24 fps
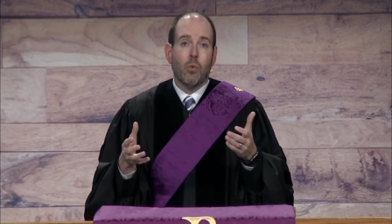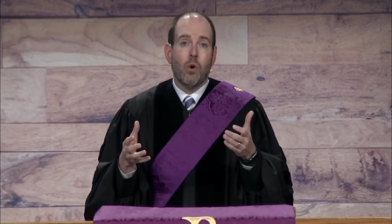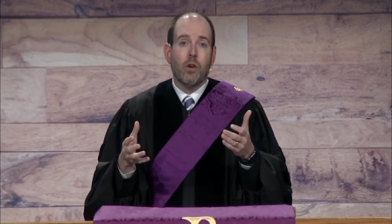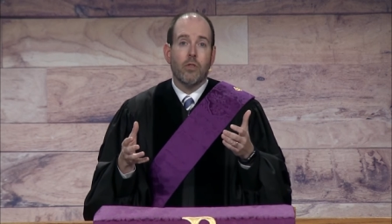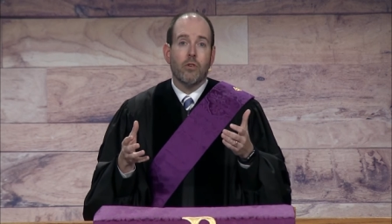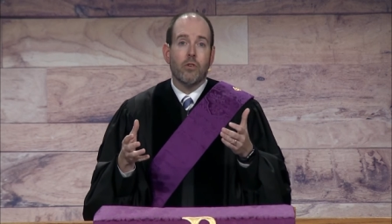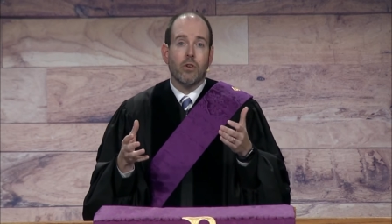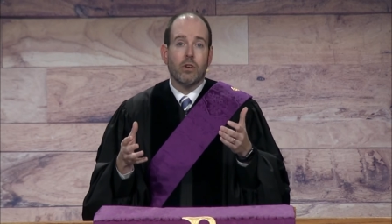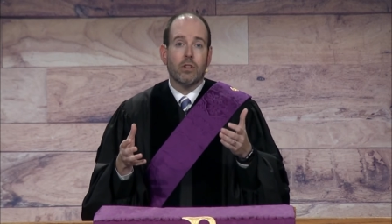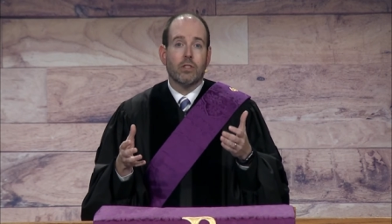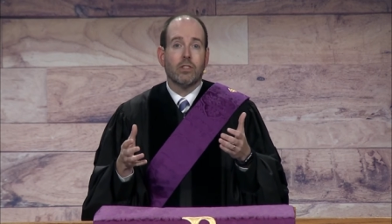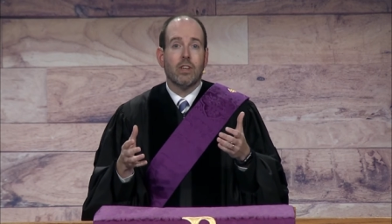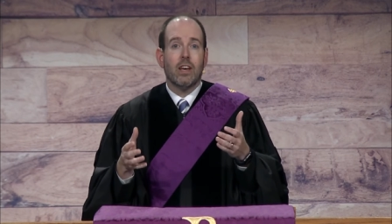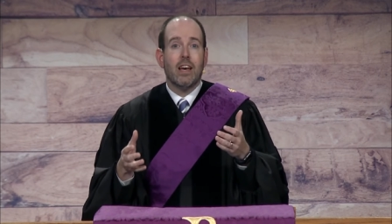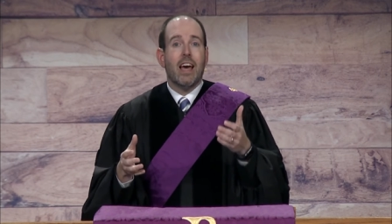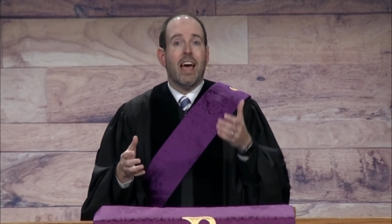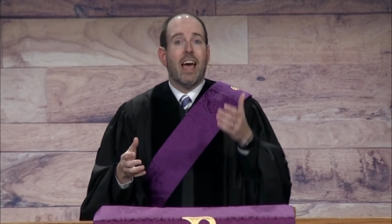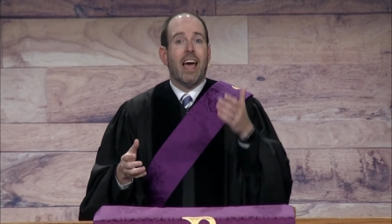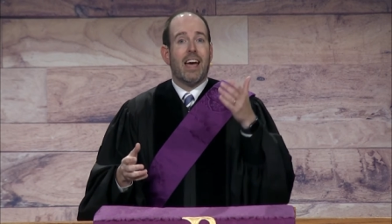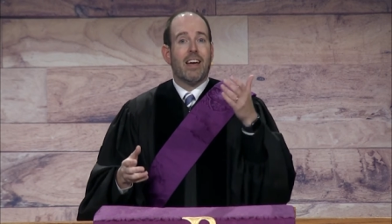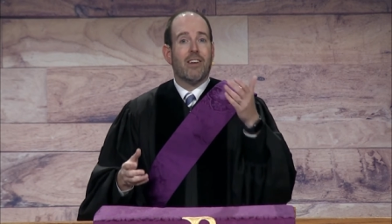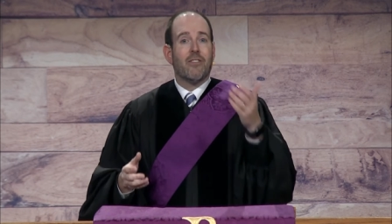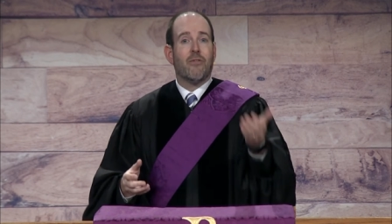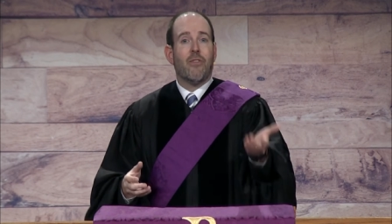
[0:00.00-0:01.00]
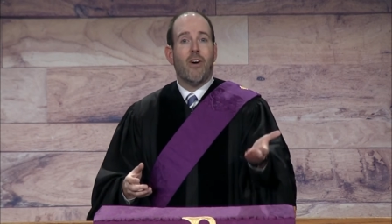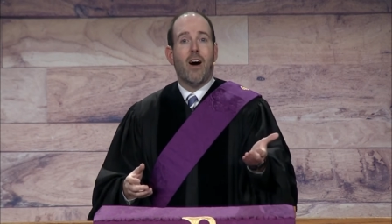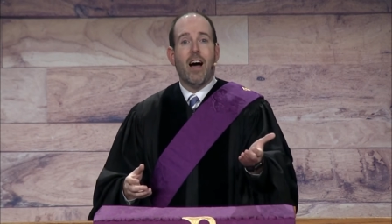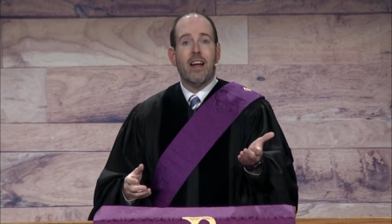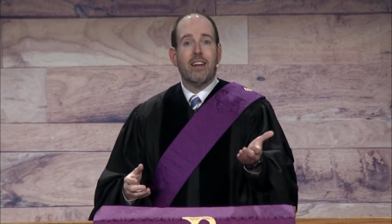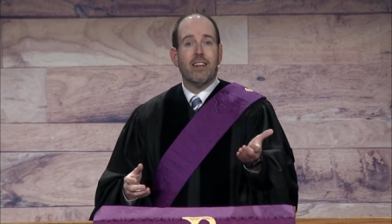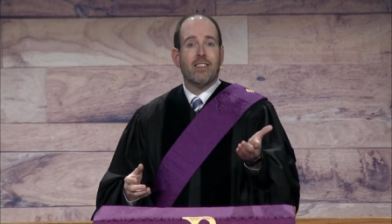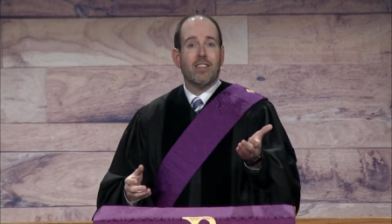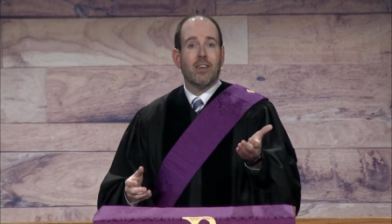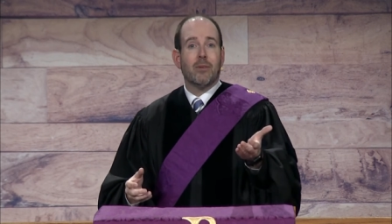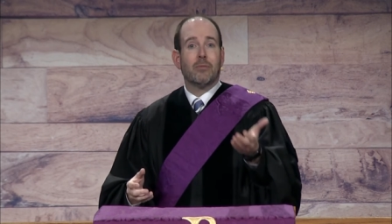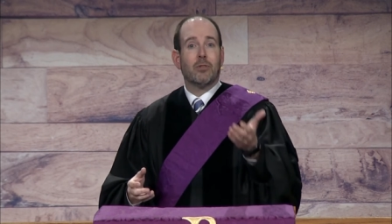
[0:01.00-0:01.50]
whether it's
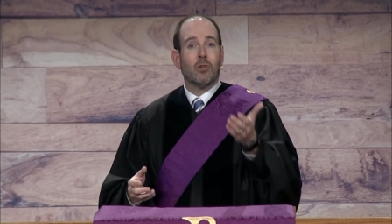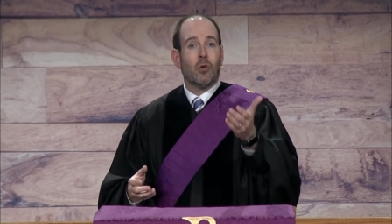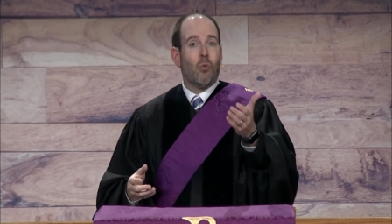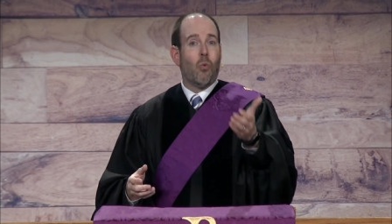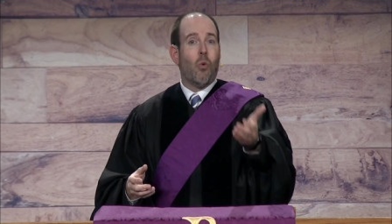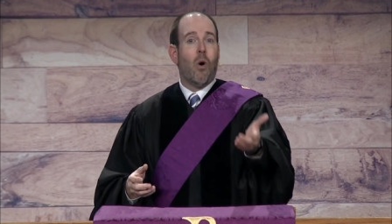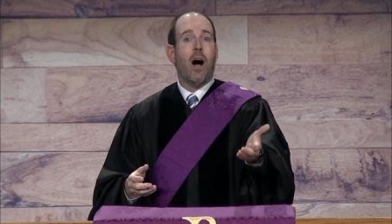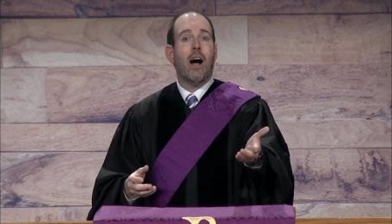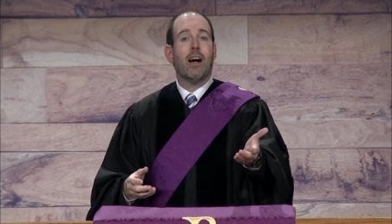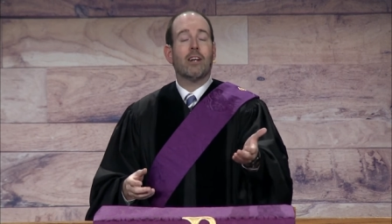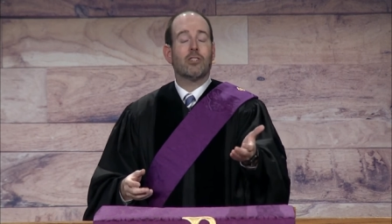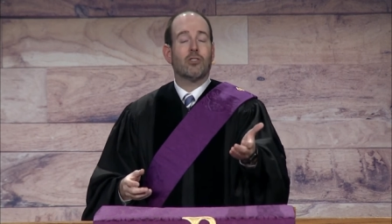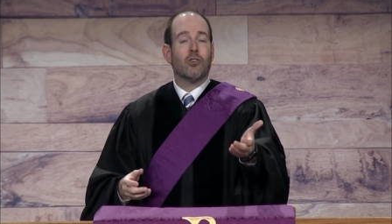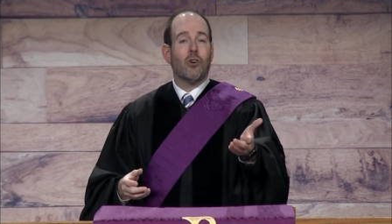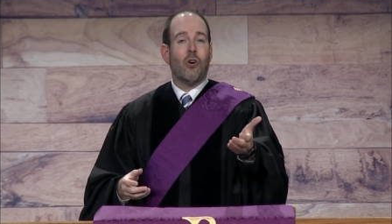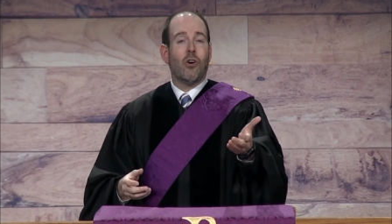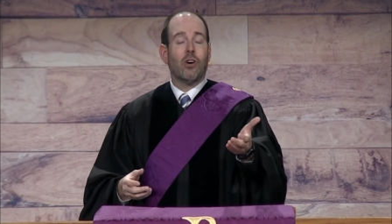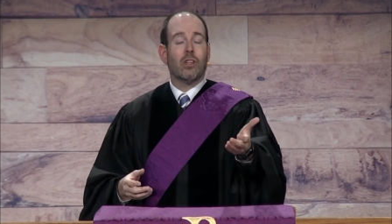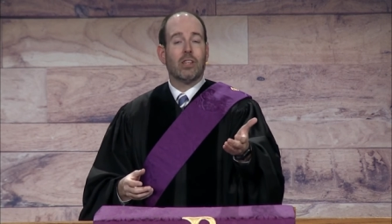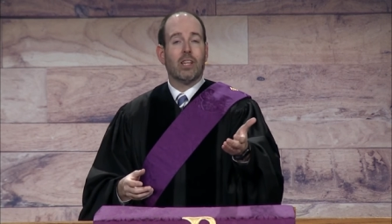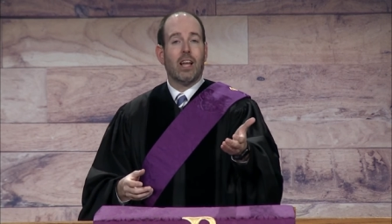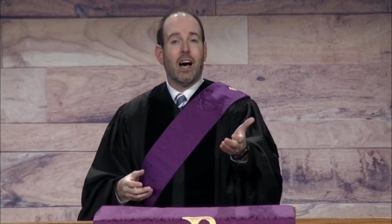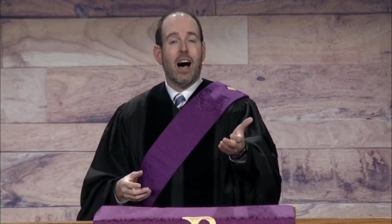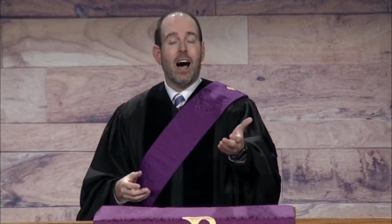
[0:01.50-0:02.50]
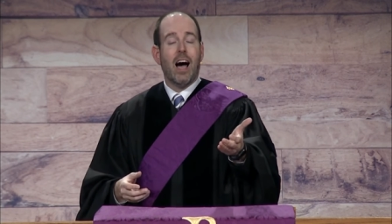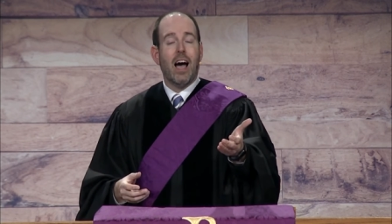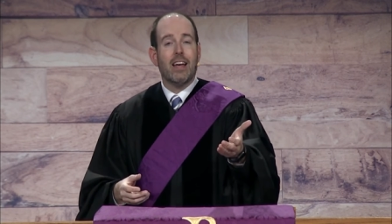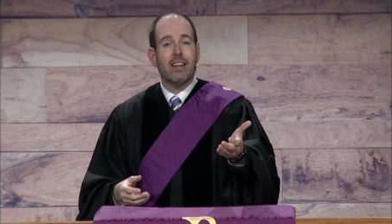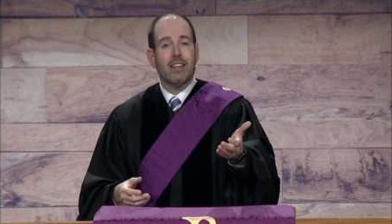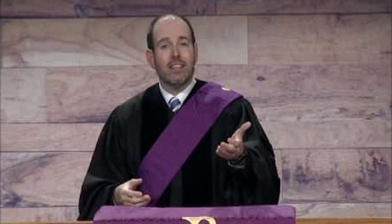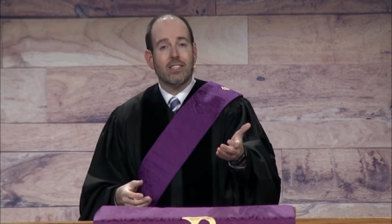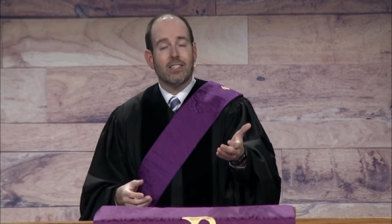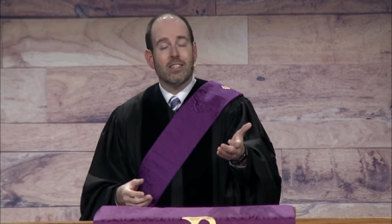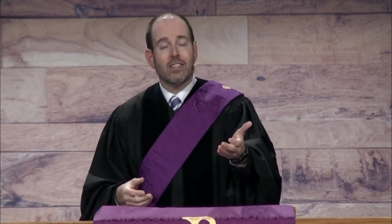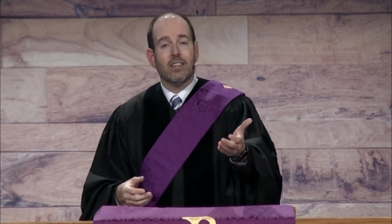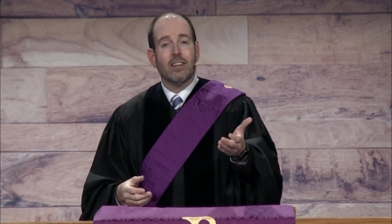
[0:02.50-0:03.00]
inviting them to watch
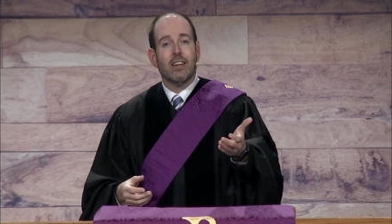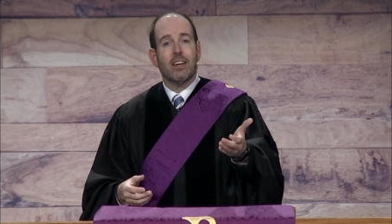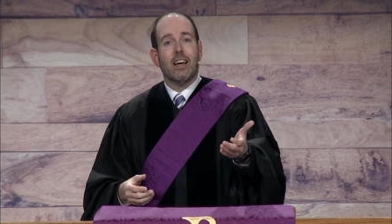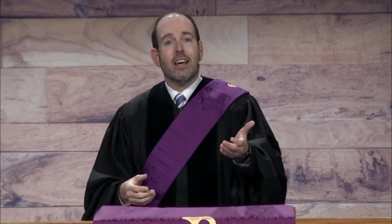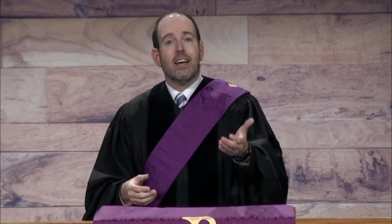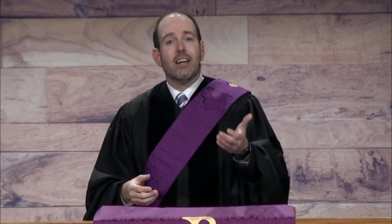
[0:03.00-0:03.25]
online and to,